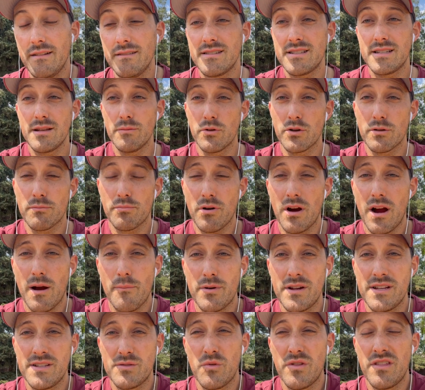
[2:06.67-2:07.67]
similar
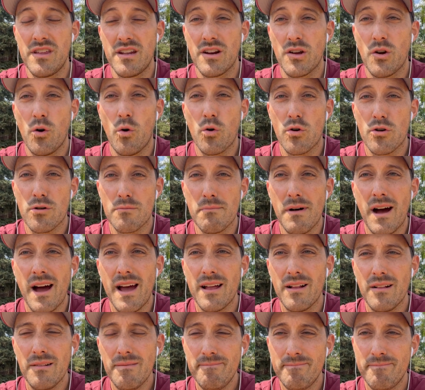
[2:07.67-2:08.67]
properties within a quarter
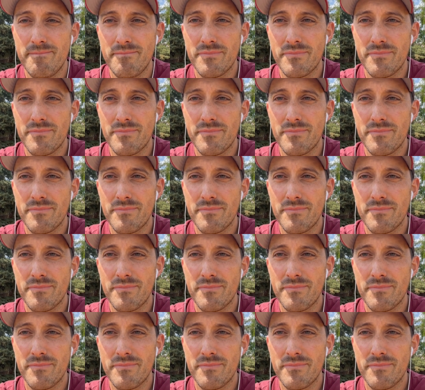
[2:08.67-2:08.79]
mile,